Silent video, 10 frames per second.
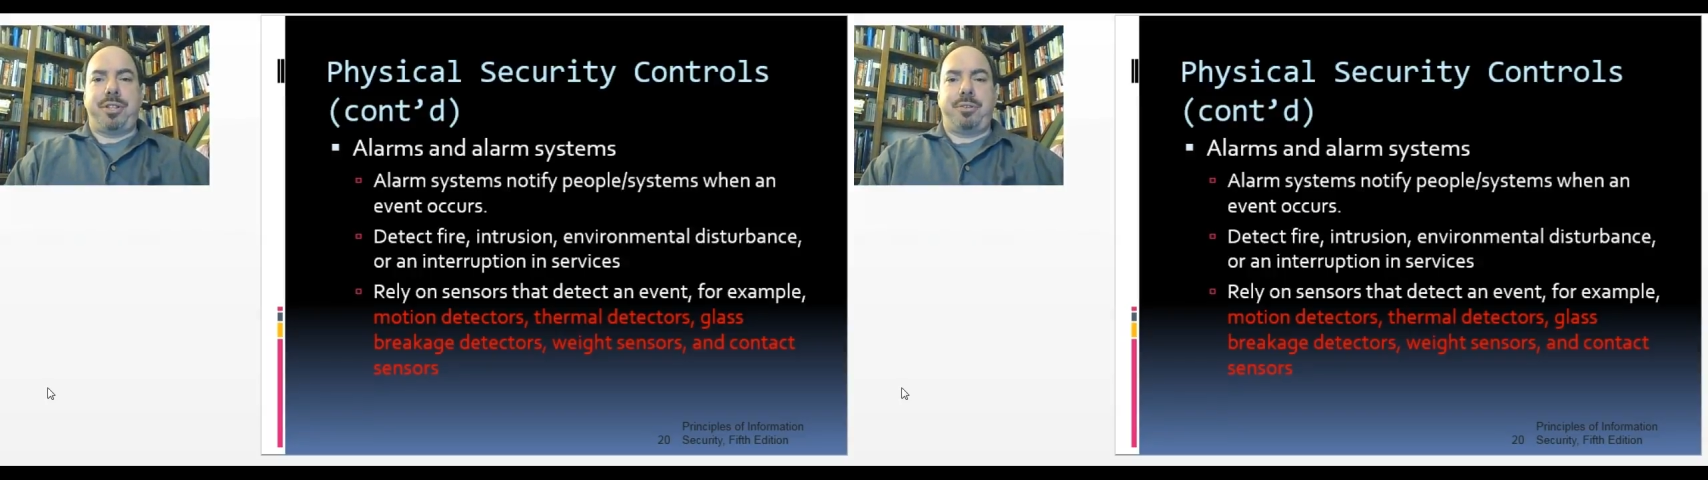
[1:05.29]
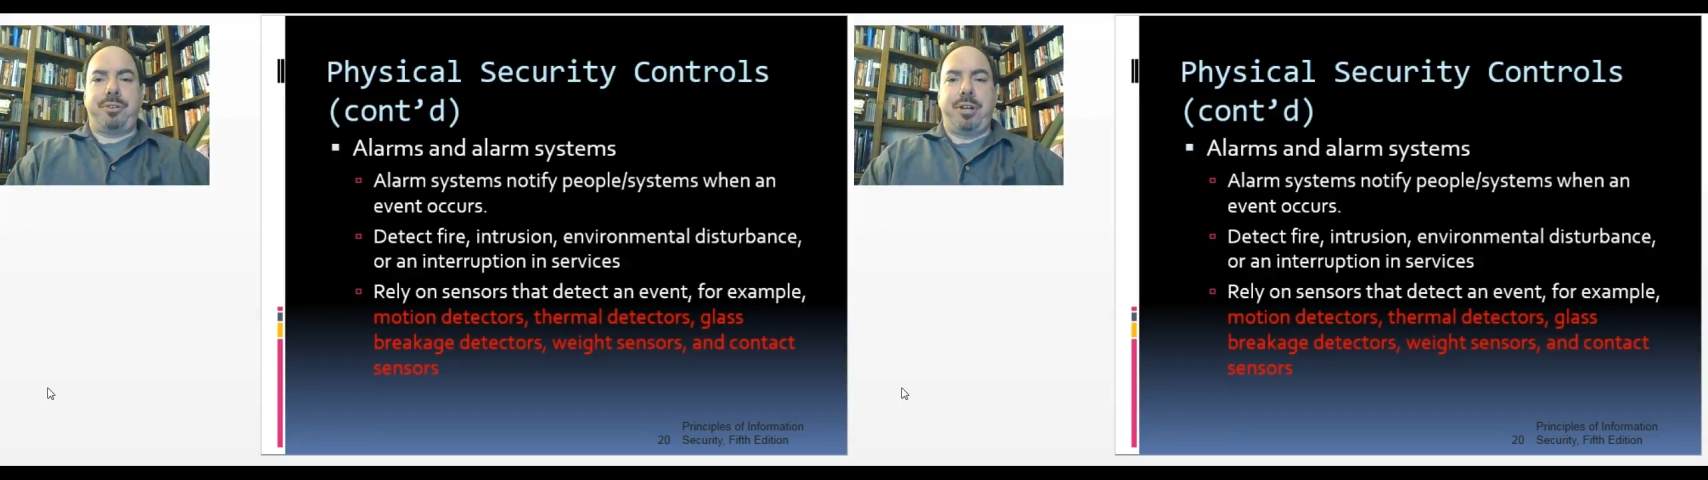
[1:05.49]

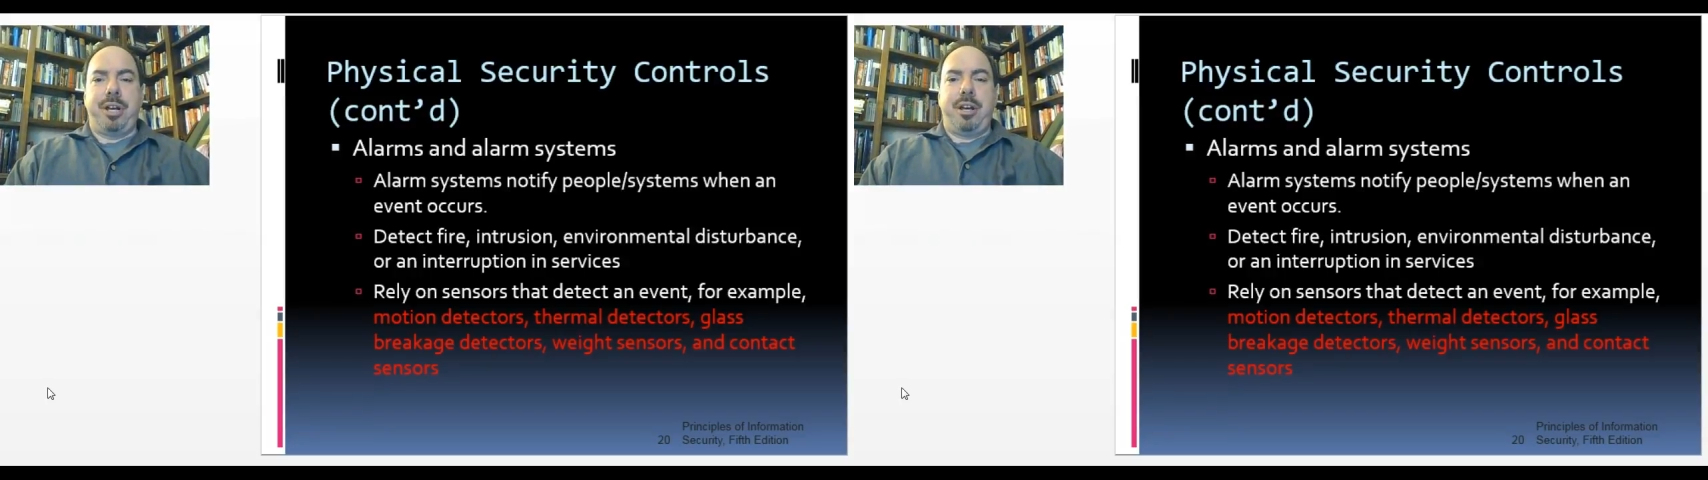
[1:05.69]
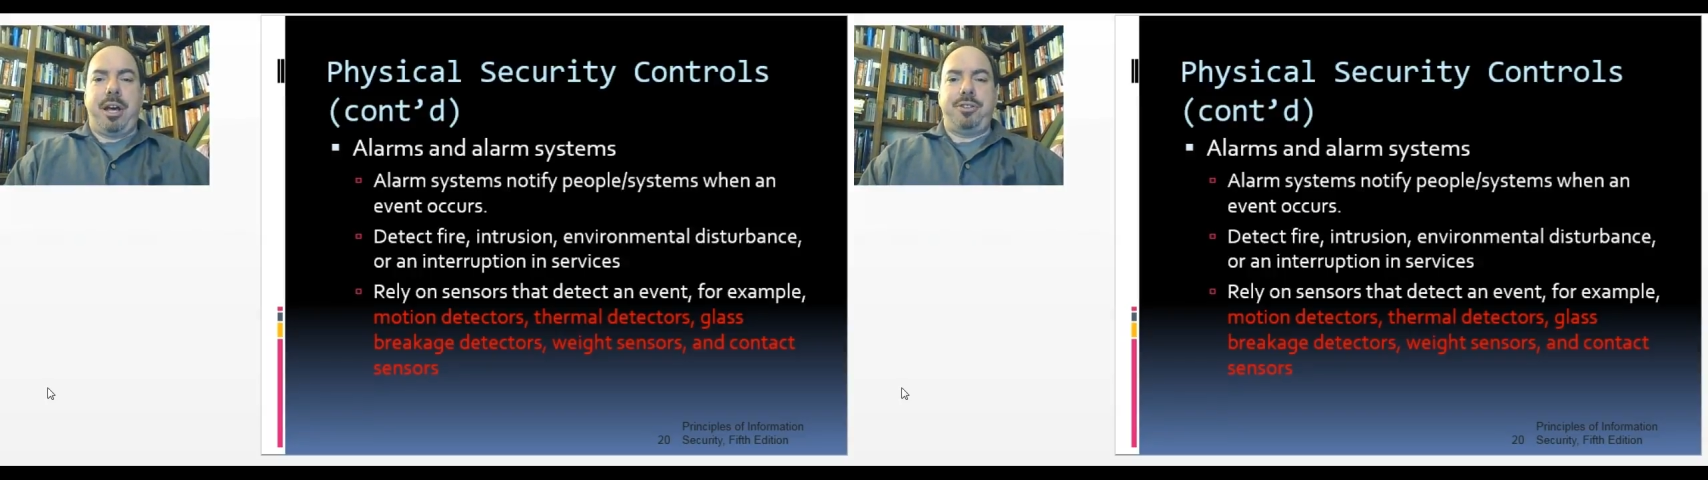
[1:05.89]
there
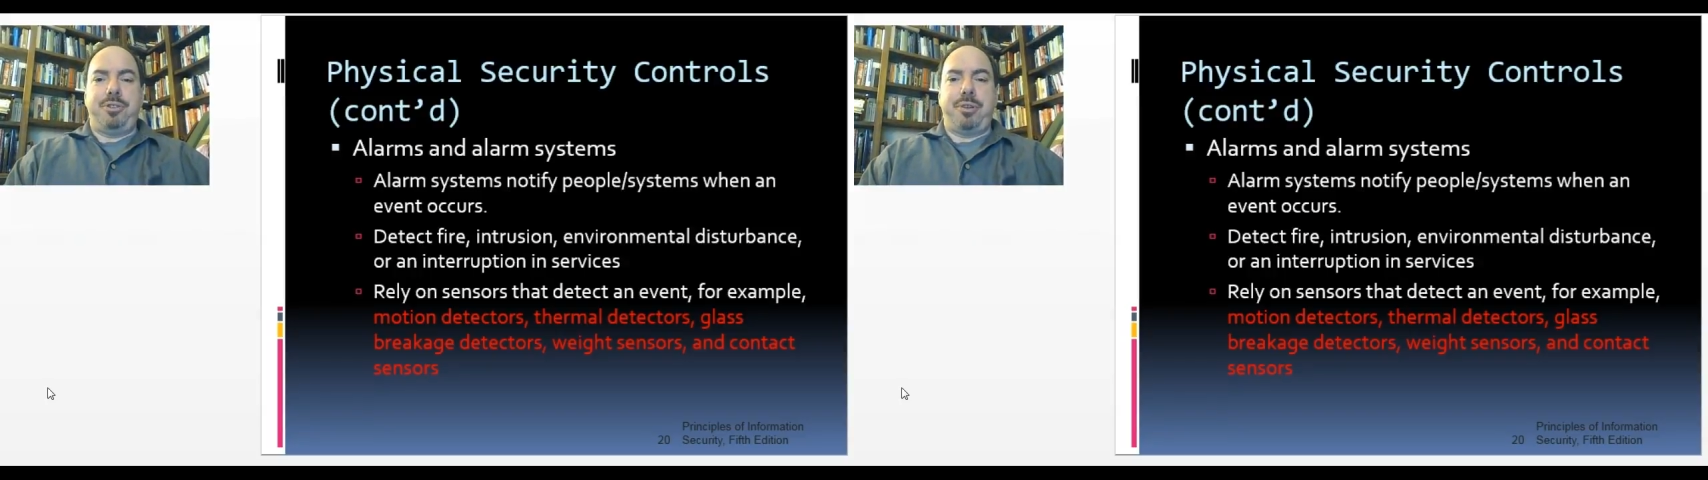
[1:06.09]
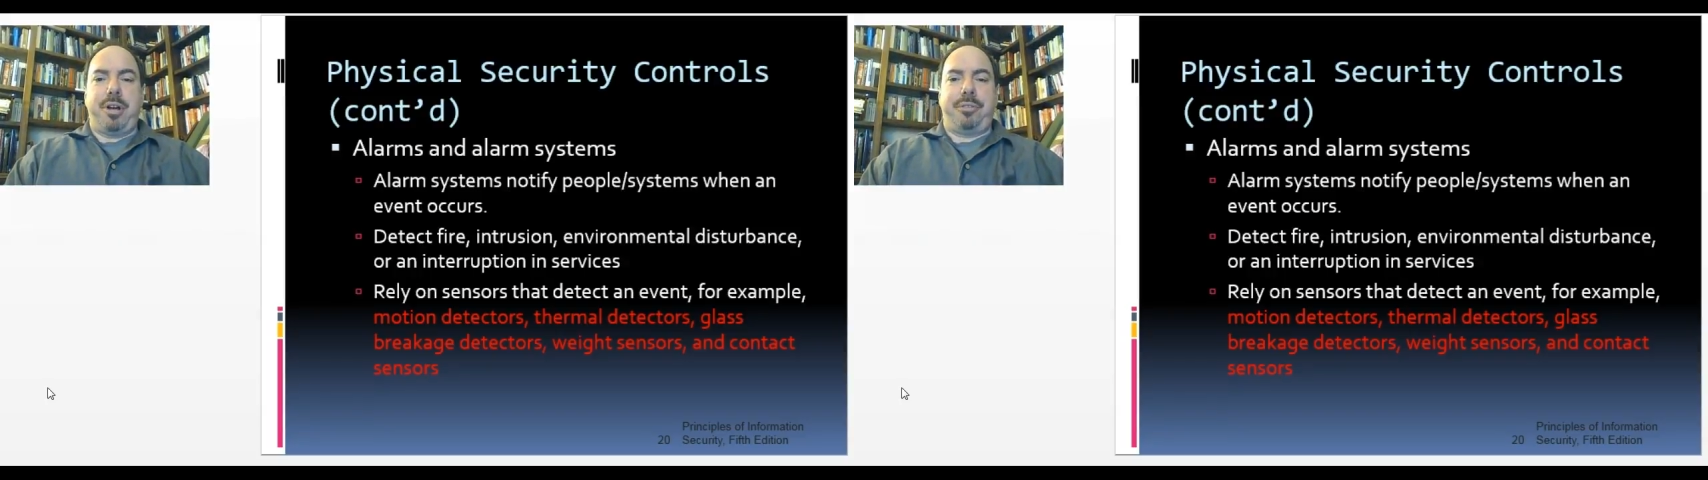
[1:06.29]
and
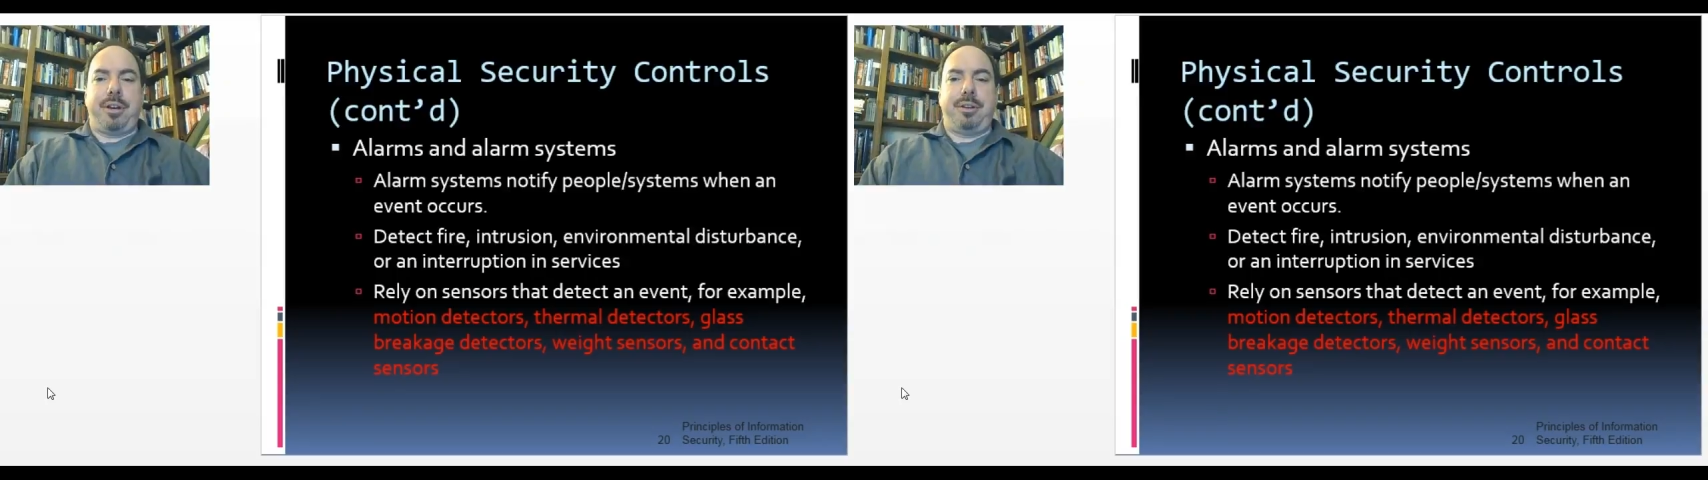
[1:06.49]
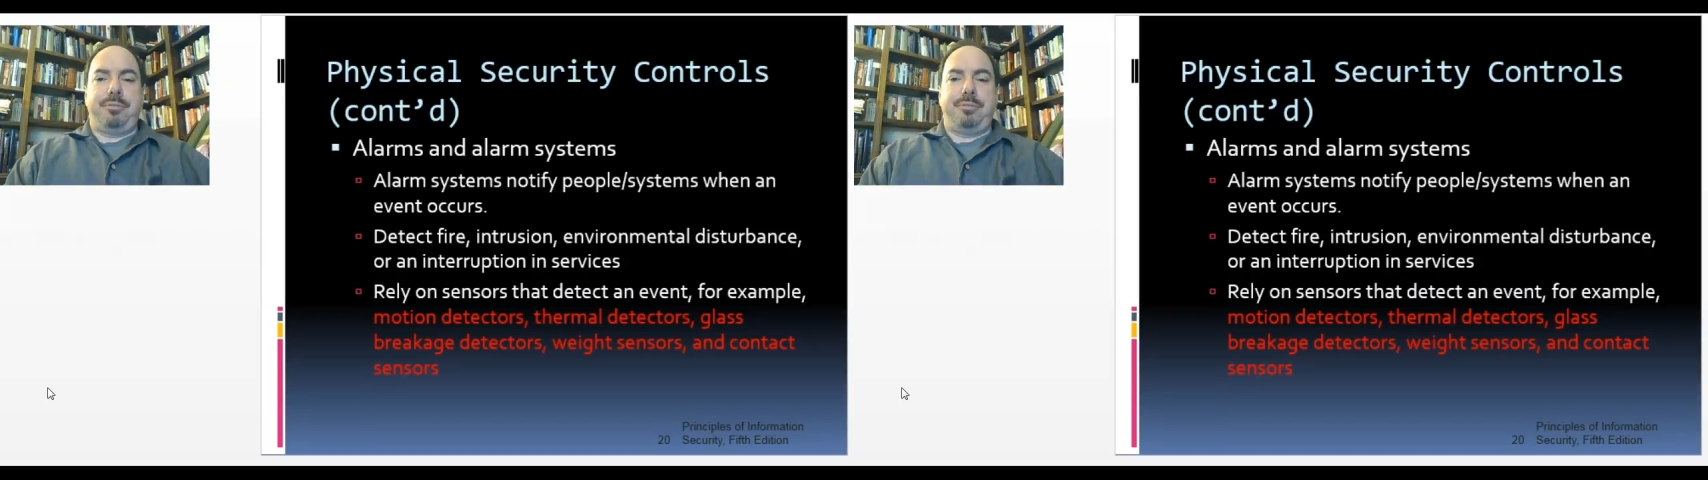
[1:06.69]
do nothing?